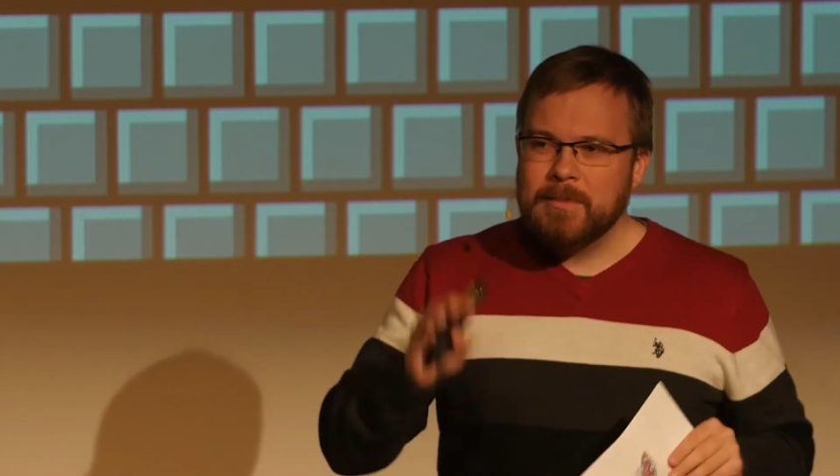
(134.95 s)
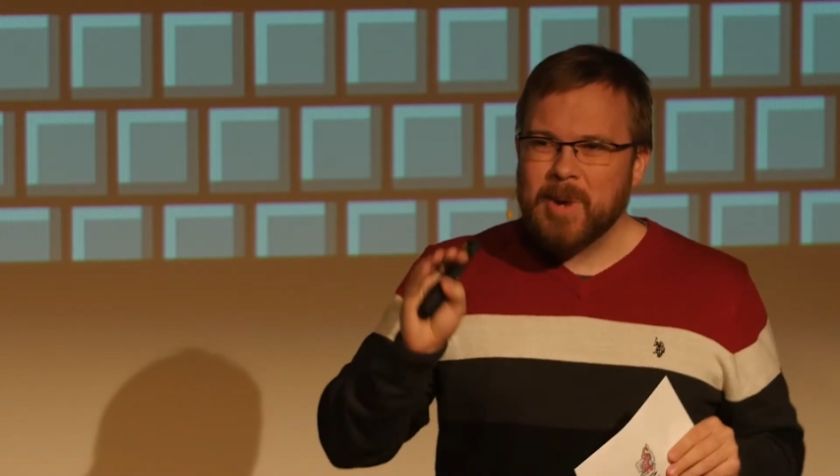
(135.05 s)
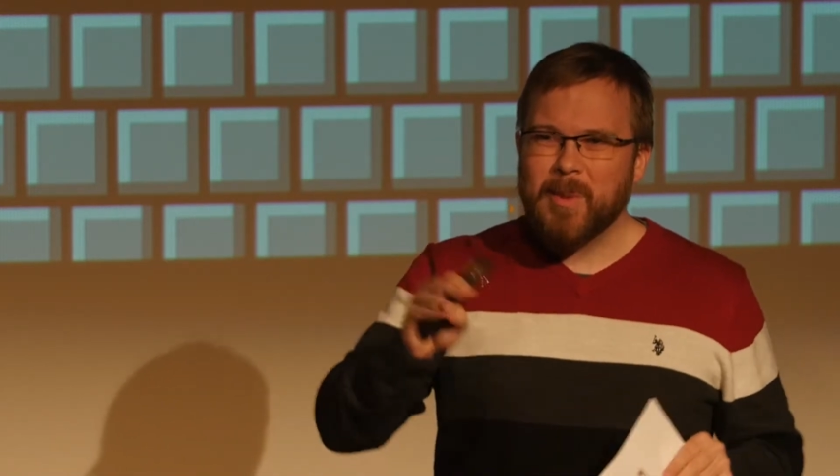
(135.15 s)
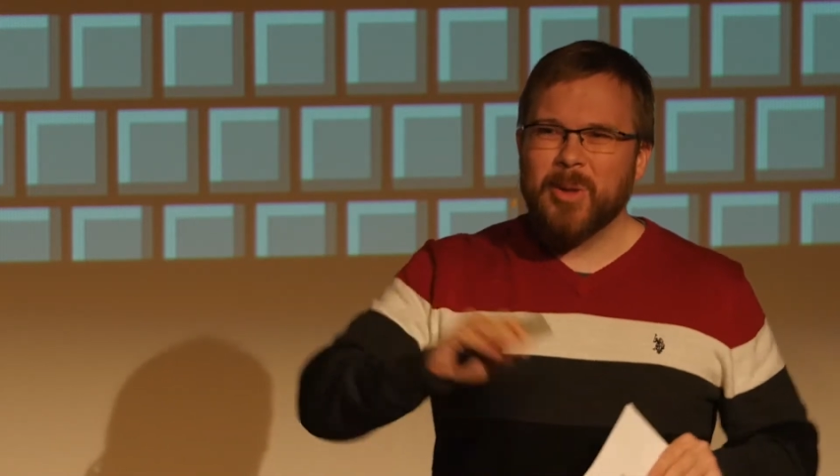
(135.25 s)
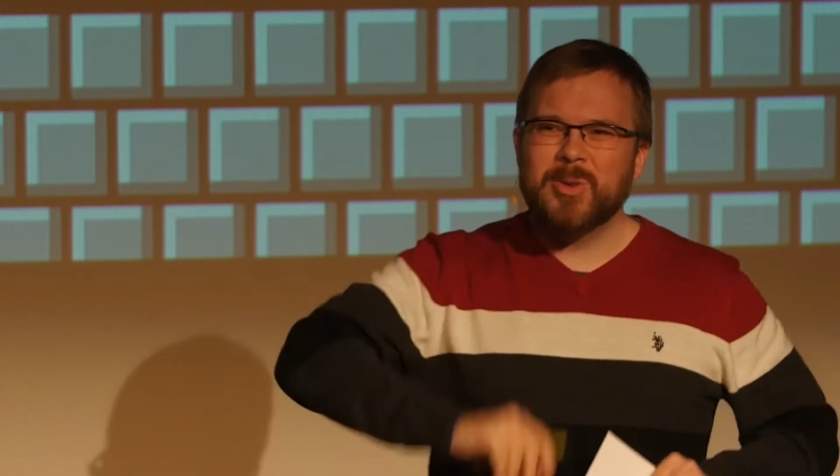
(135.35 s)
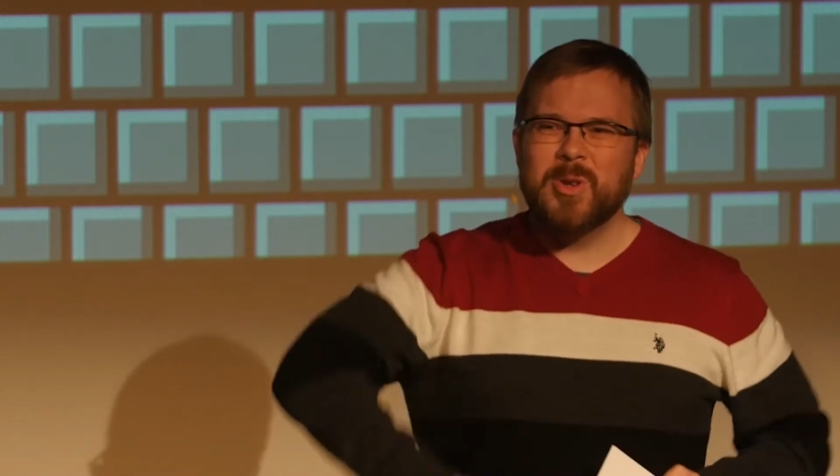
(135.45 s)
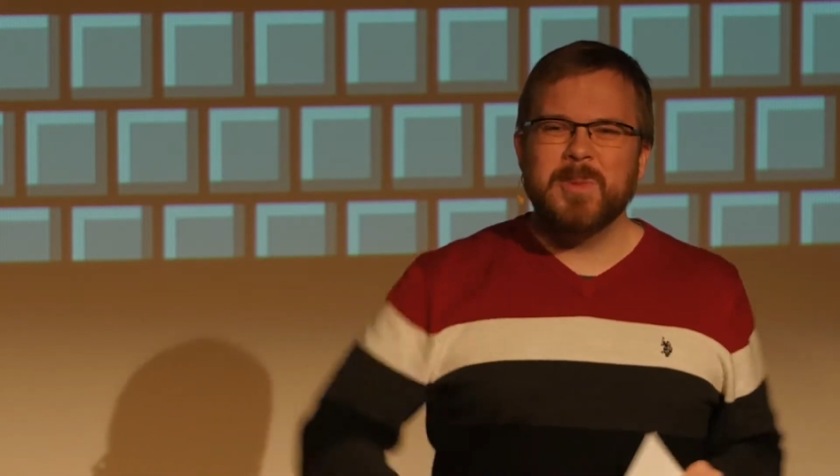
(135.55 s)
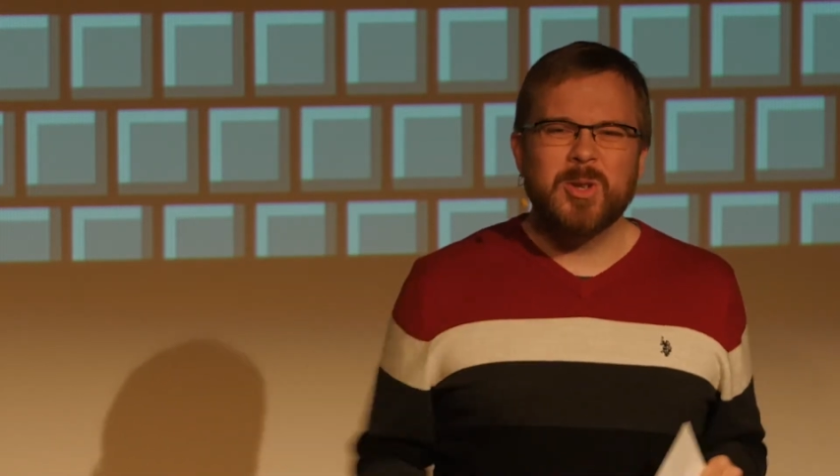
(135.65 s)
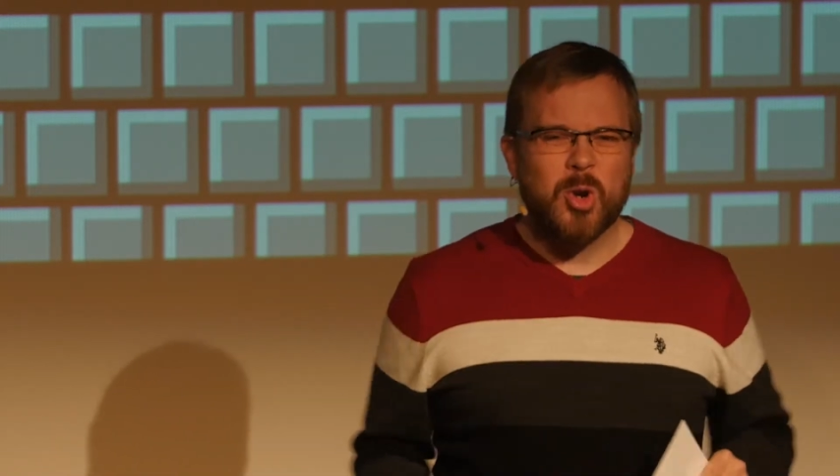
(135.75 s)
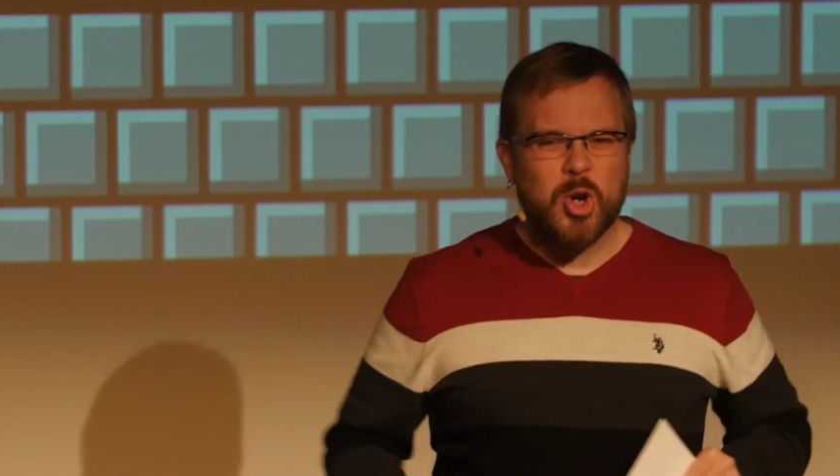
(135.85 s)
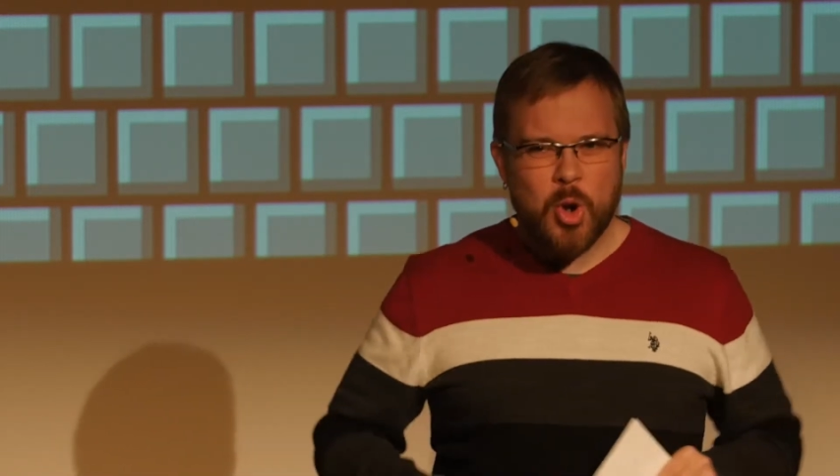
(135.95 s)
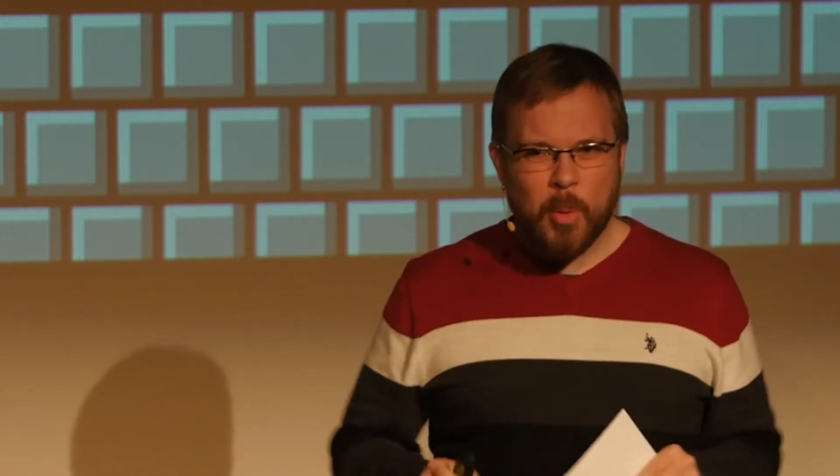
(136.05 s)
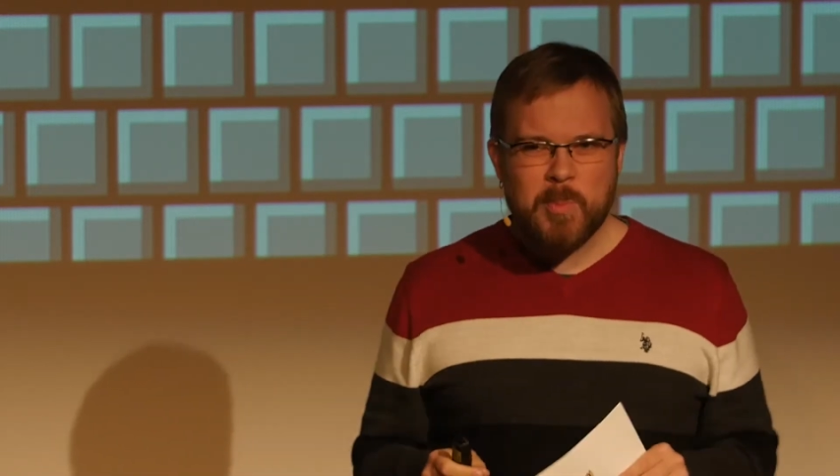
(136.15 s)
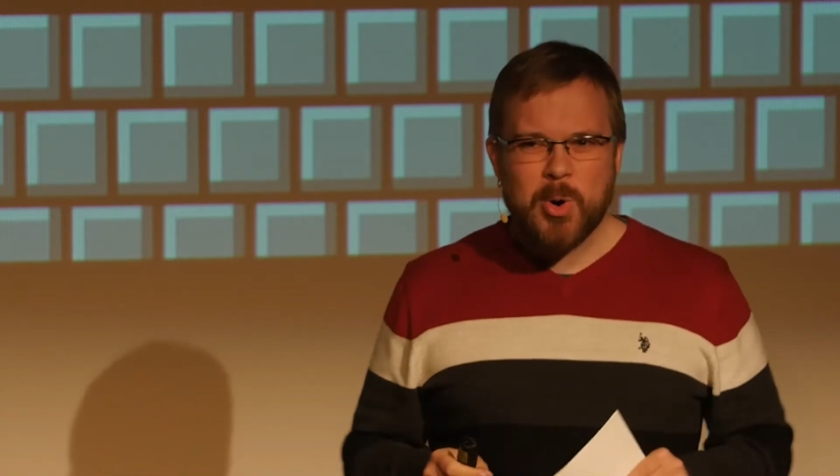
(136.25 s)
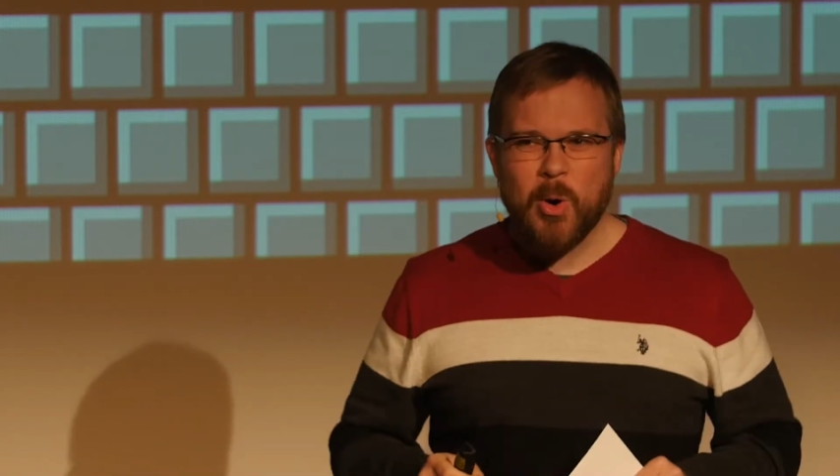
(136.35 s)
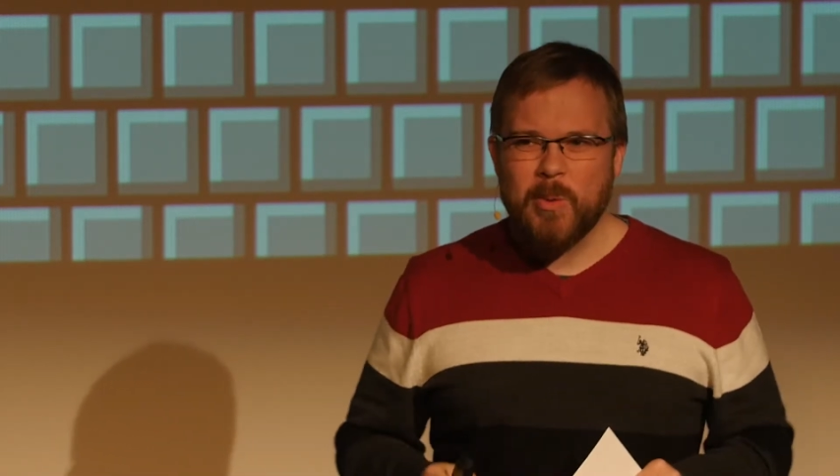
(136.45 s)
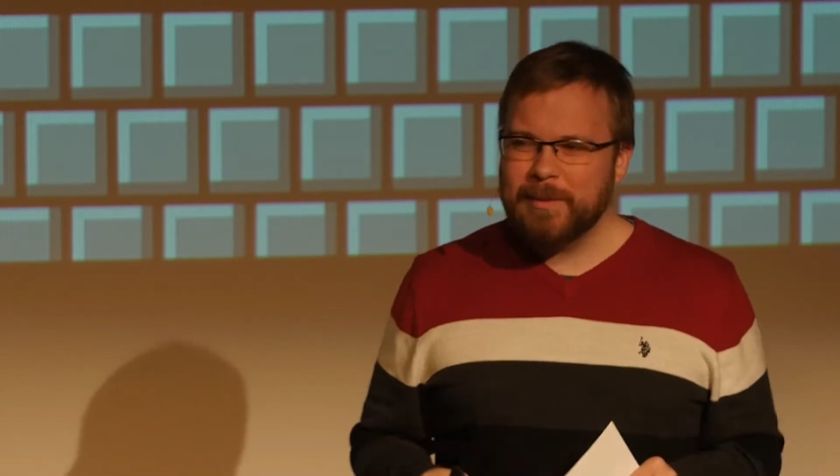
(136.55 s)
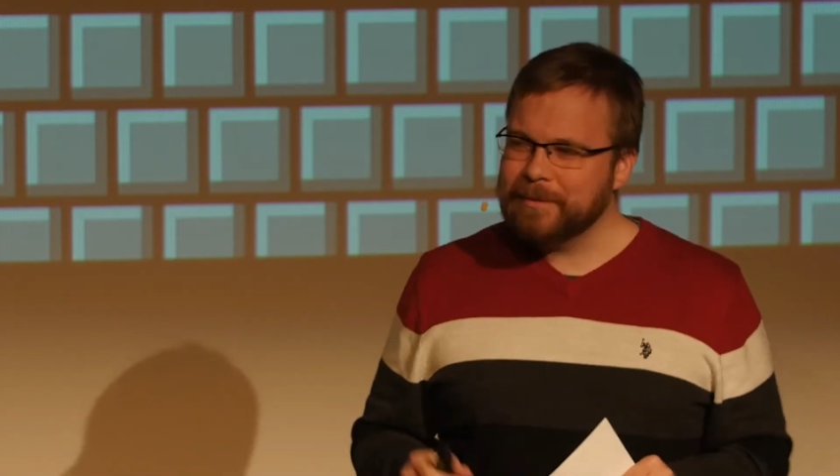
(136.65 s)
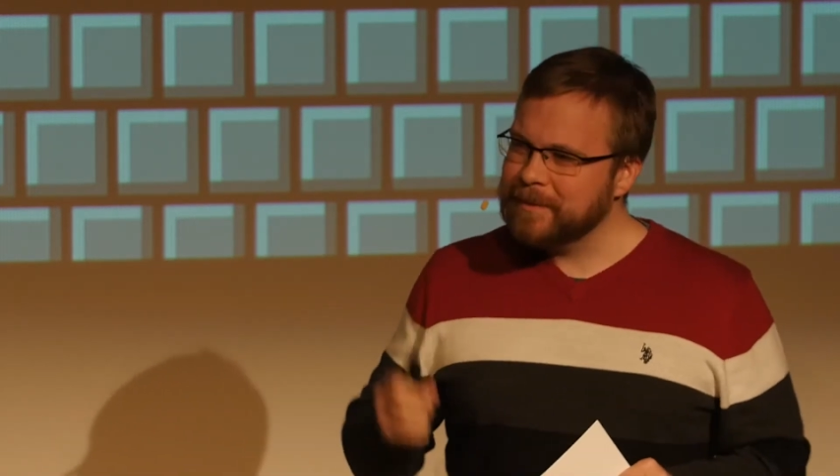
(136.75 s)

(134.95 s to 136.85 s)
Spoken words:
my mother took me to Hljómkó,